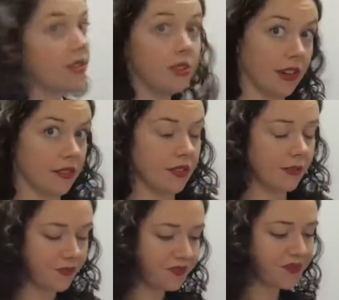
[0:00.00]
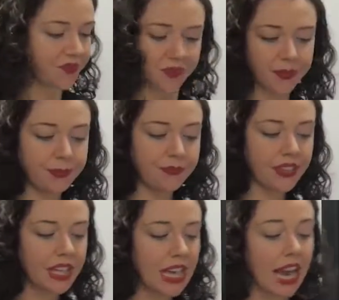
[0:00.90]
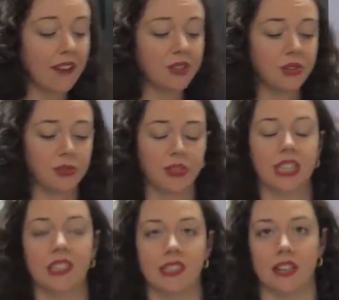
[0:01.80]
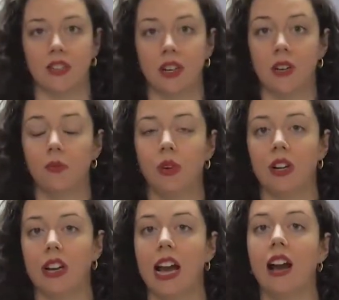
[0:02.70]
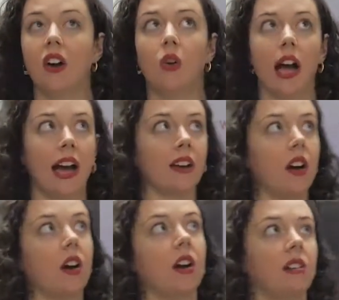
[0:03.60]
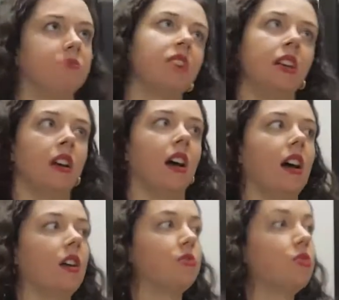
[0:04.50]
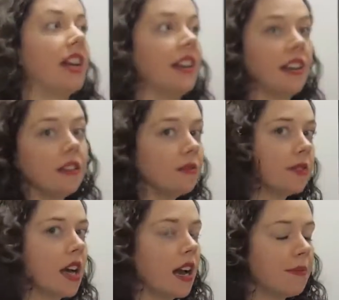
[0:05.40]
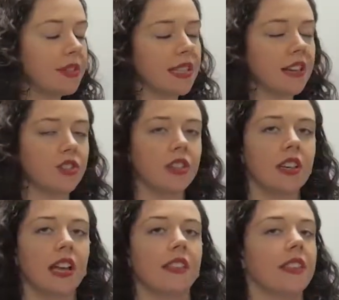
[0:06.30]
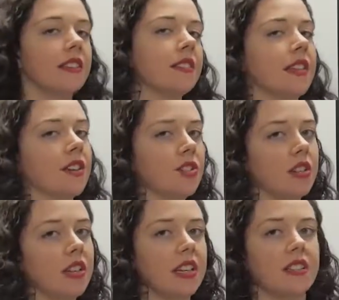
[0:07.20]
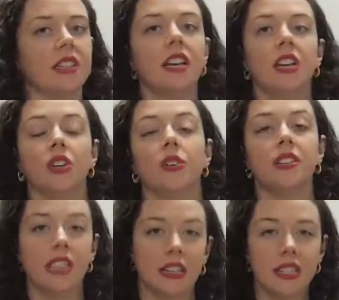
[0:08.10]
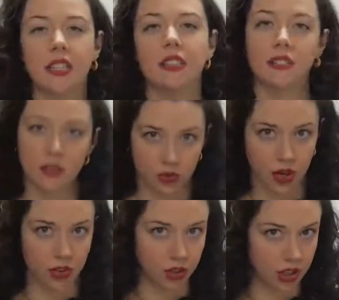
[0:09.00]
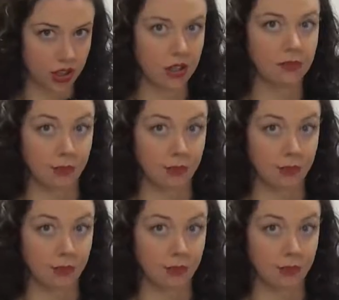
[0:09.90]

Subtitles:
students. After the reading section, we're now at our writing timed section, and this section is your sentence structure